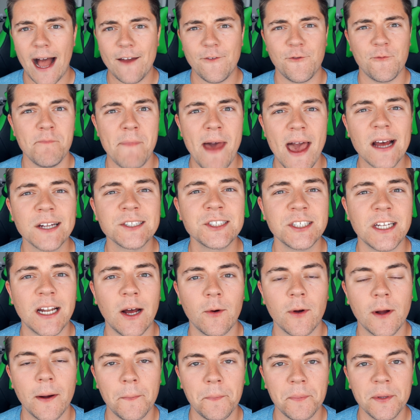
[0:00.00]
I've maxed it
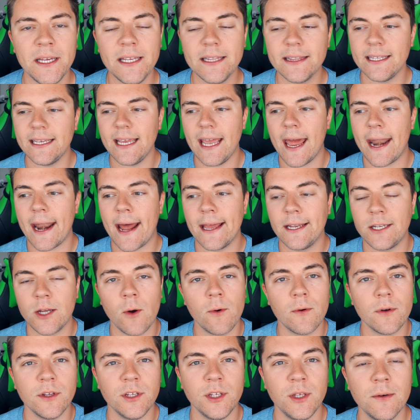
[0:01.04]
out completely and I
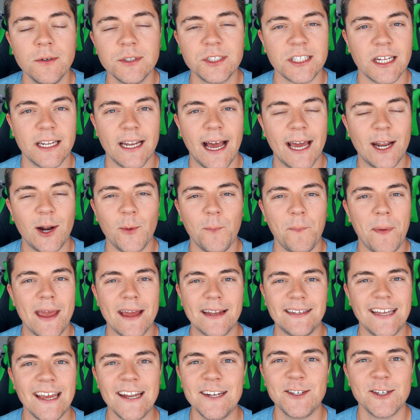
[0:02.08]
don't use it. I don't pay
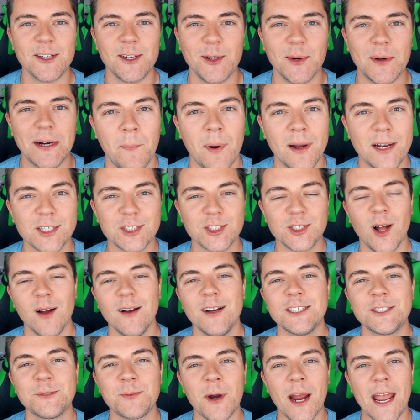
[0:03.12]
attention to it. But as
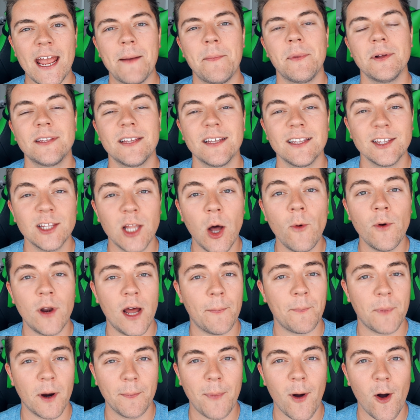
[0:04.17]
long as we're able to load
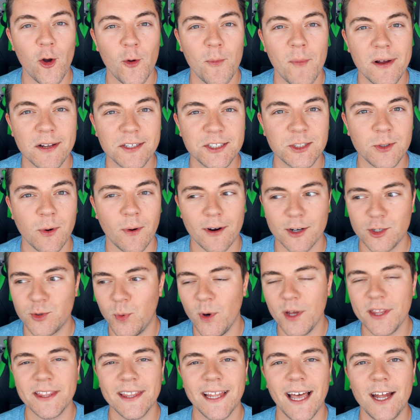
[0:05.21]
up our Pokemon storage
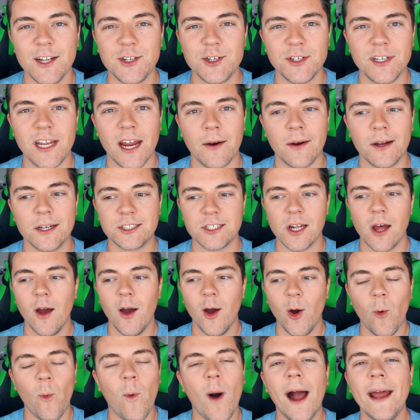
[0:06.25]
with legendaries,
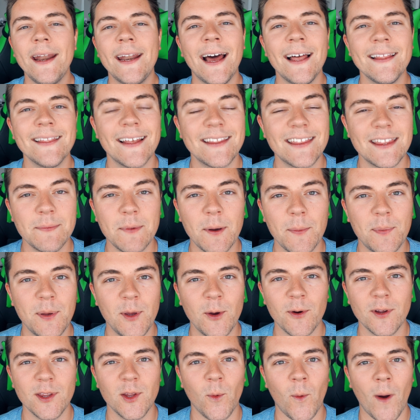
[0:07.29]
why not let them
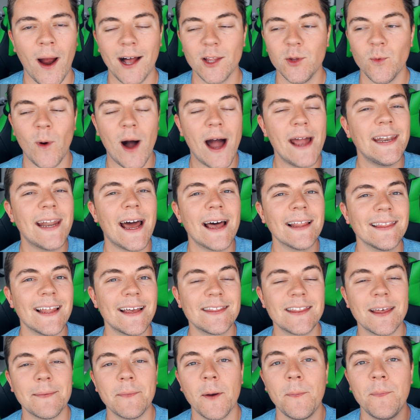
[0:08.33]
appear in the wild? Why not
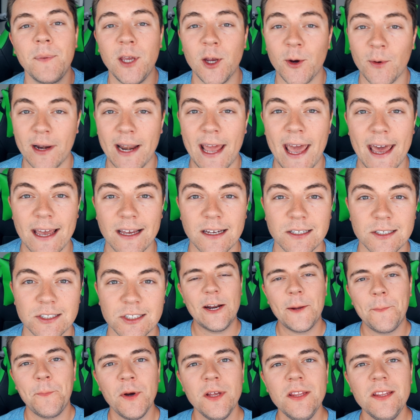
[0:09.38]
let them appear in eggs? Now
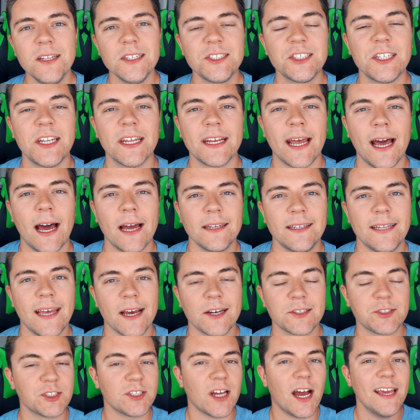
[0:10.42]
to put this into
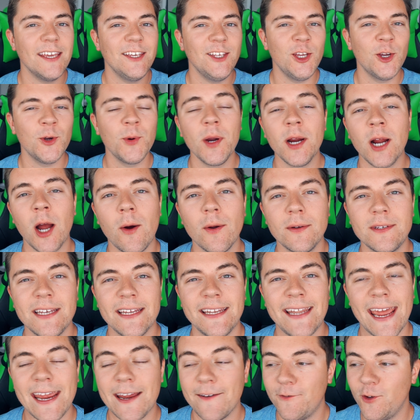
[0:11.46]
context, a year ago
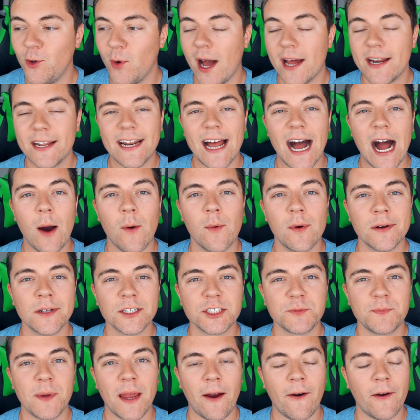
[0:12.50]
today, if you had an hour to
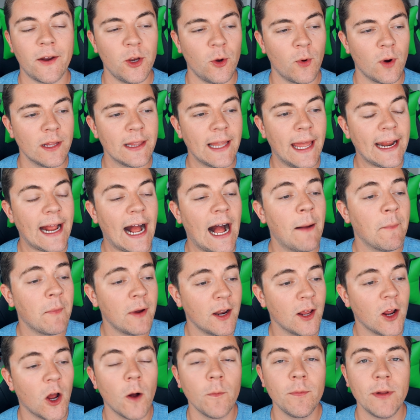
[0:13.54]
spare and you were like, I'm
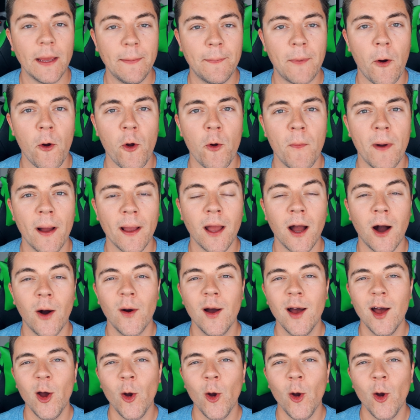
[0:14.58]
gonna go play Pokemon Go,